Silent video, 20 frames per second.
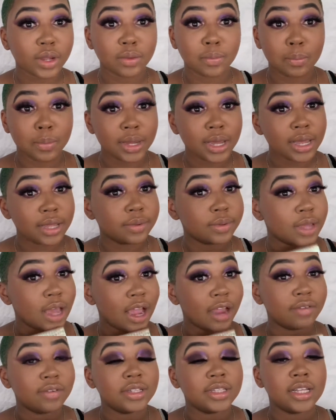but
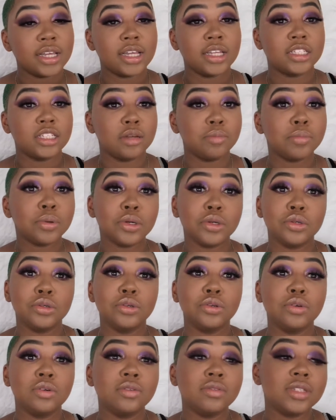everything is
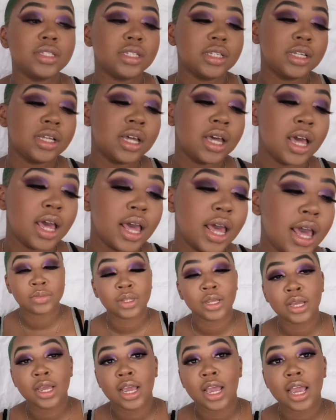approved.
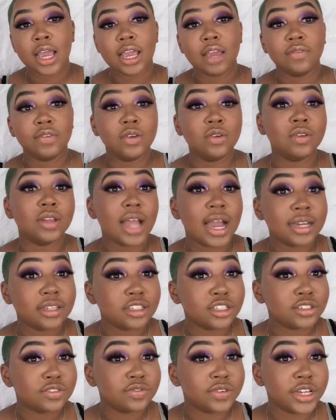If you like
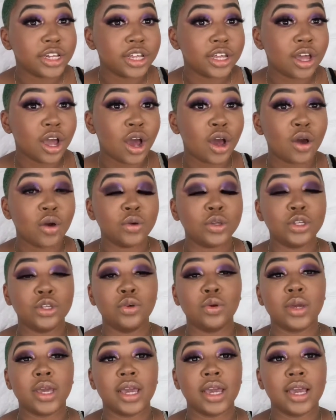this video, you
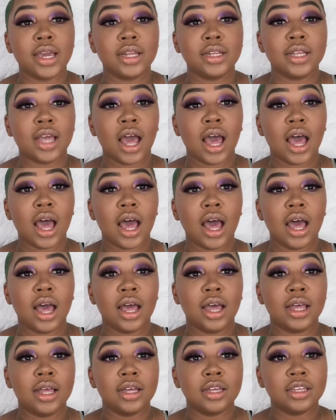can
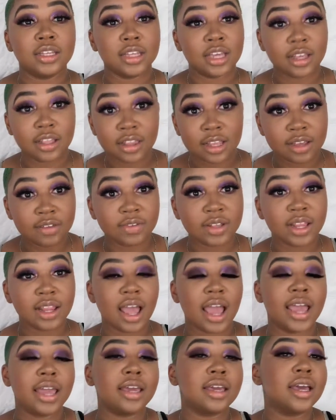leave a
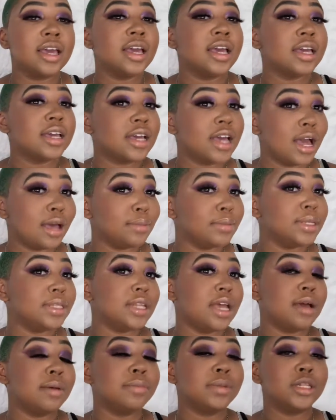like, comment
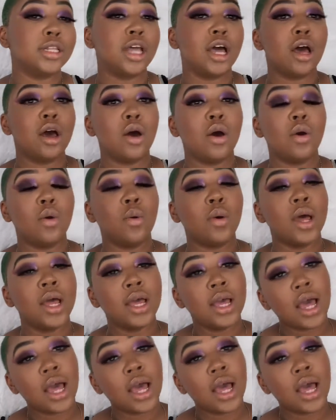down below.